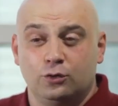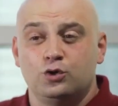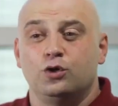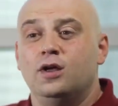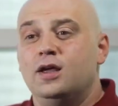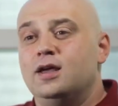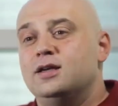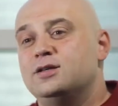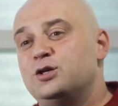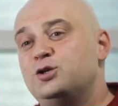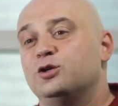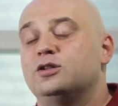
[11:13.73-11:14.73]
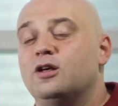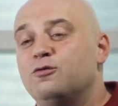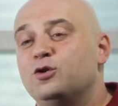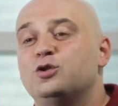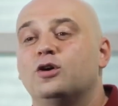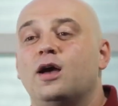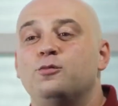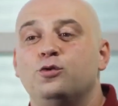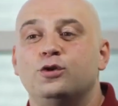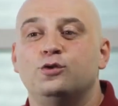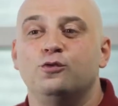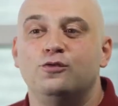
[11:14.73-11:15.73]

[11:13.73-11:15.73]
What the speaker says: projects. The community